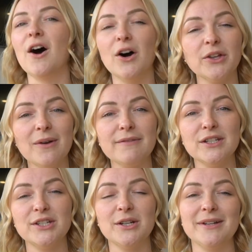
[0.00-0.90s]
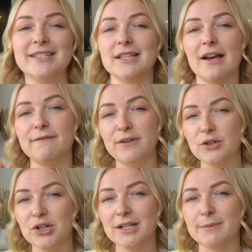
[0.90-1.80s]
all you have to do is take that
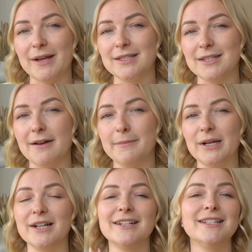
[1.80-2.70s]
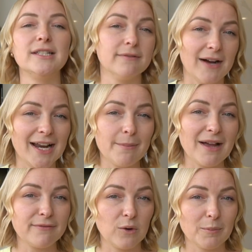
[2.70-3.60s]
future expense number, divide it
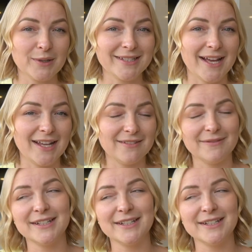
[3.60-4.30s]
by 4%,